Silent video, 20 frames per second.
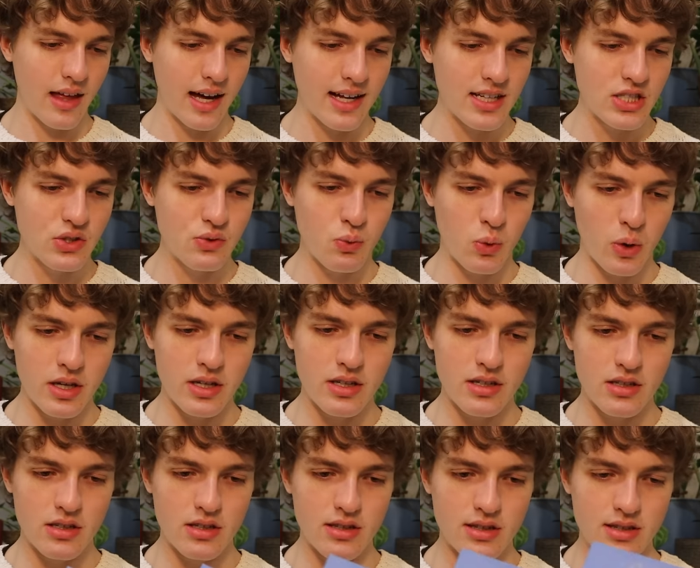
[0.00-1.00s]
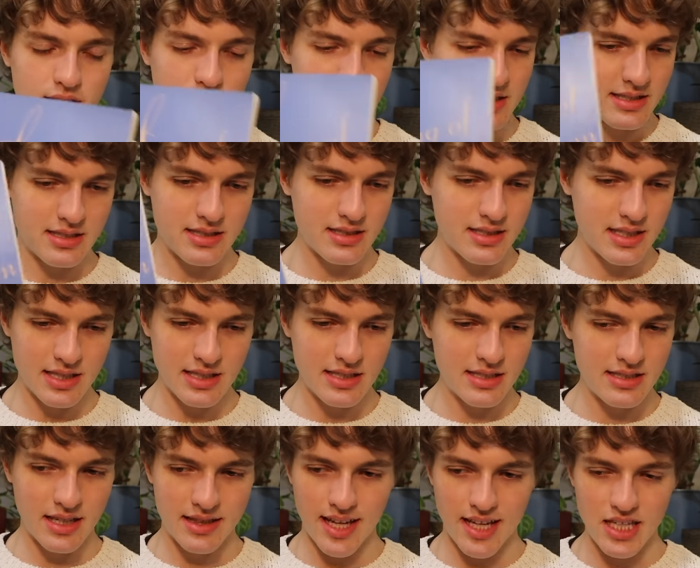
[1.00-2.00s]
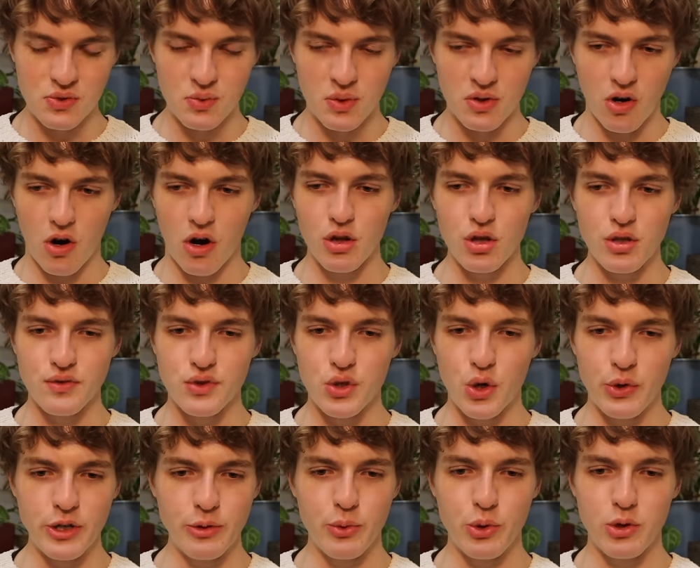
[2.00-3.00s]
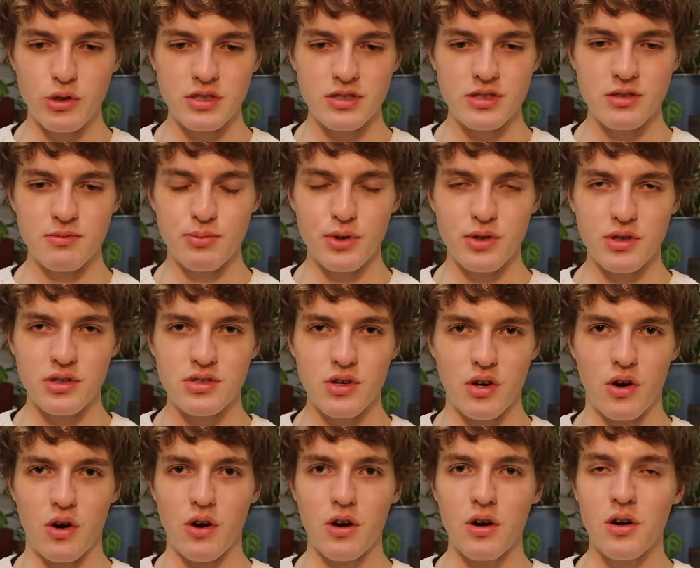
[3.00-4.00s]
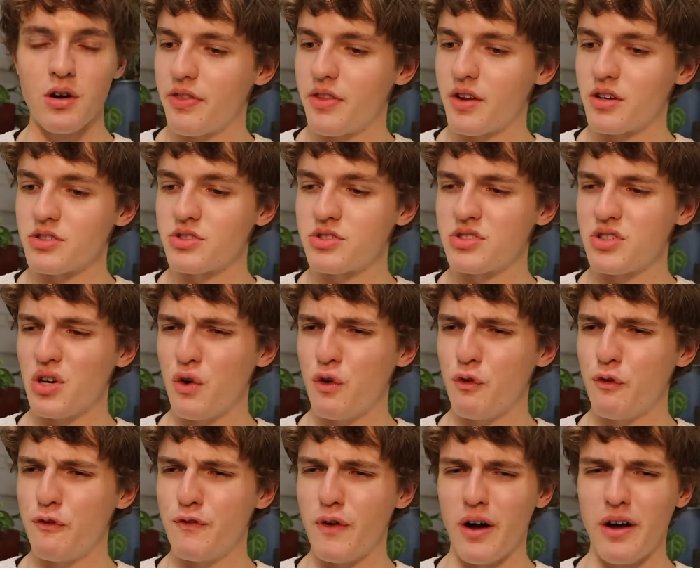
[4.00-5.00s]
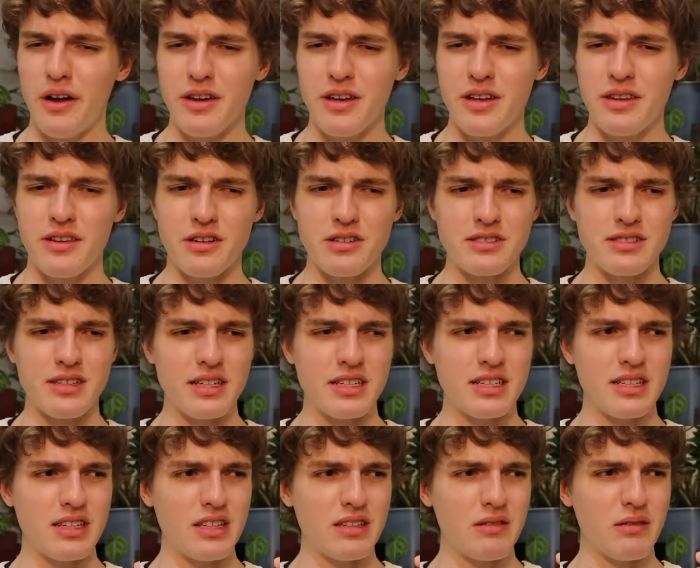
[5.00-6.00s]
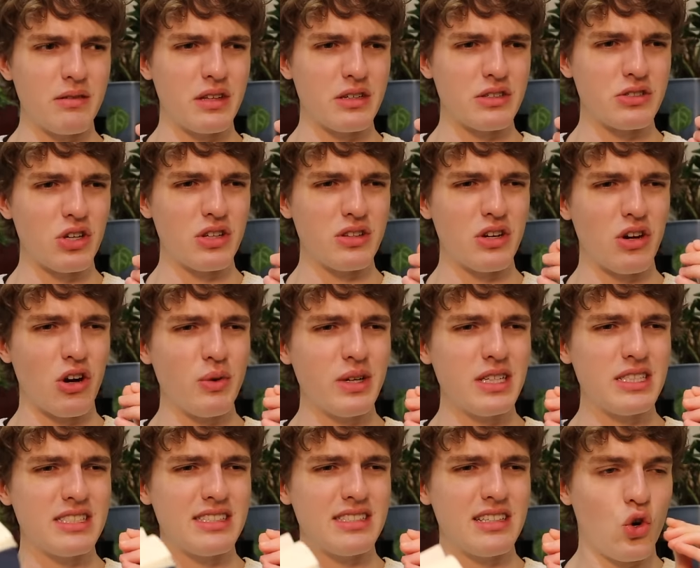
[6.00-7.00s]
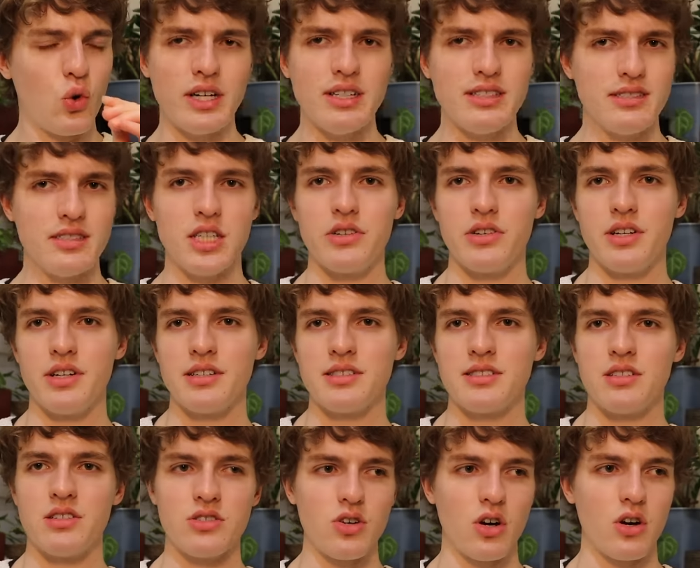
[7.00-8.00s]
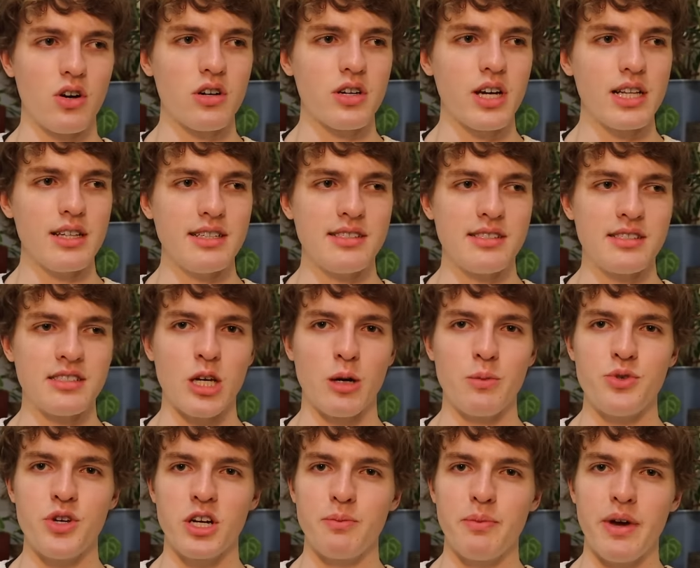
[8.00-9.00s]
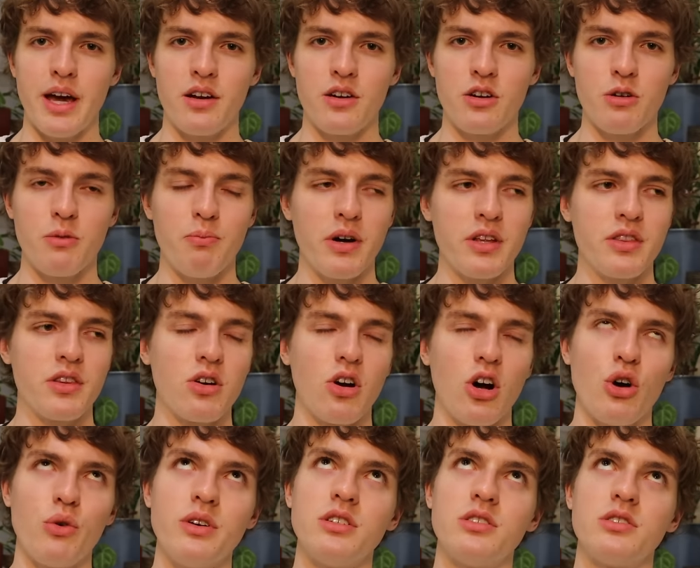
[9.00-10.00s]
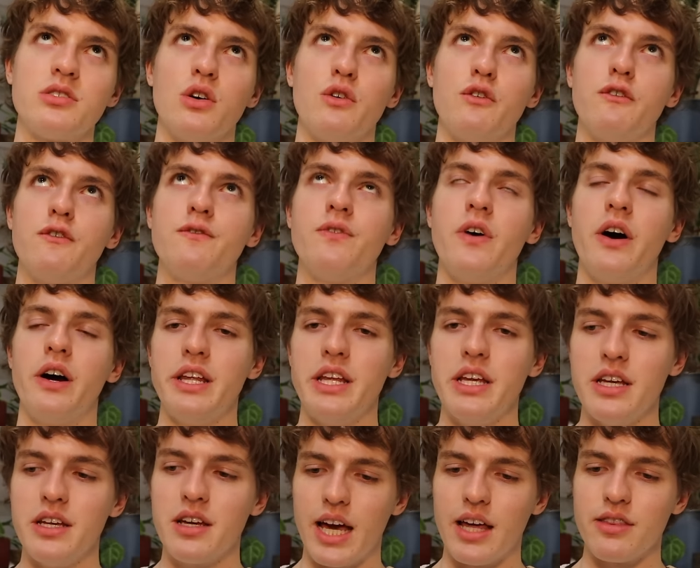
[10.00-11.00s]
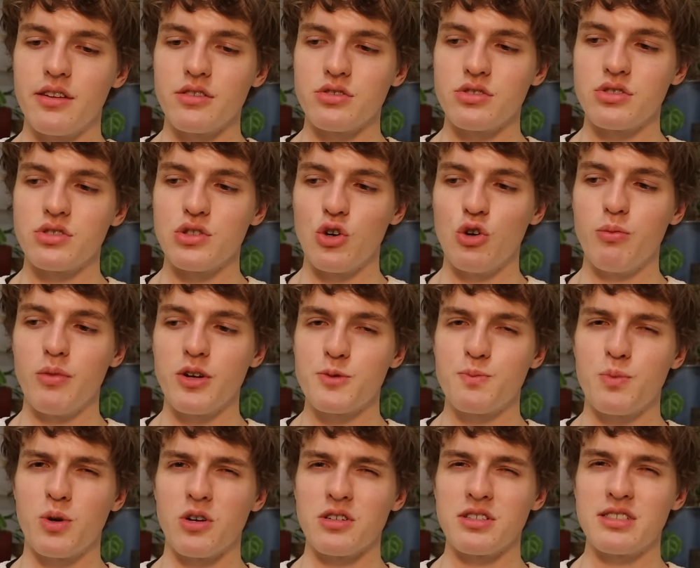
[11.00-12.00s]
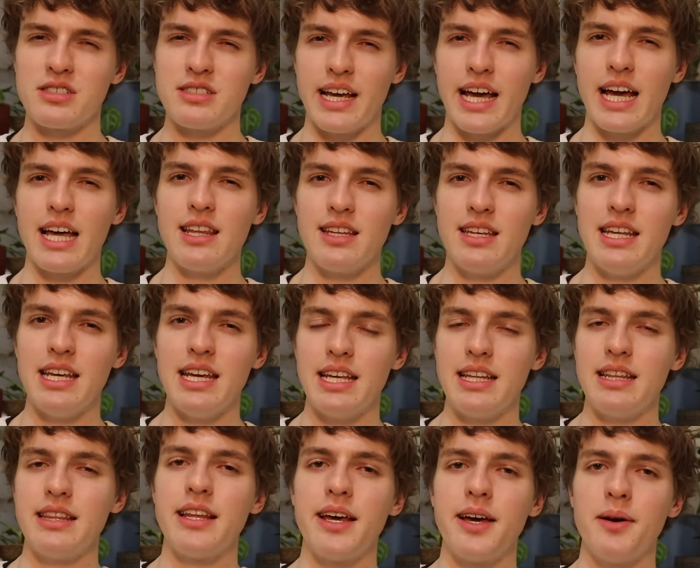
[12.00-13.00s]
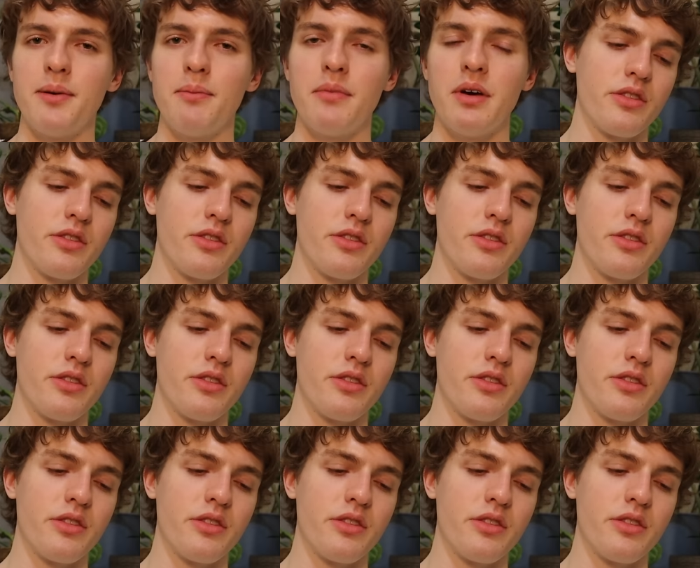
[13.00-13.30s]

That's what this is and that's what all of Toni Morrison books are. They're so fun. There's like there's they're always quite serious and dark at least the subject matter, but they're always so funny and there's so much personality in them.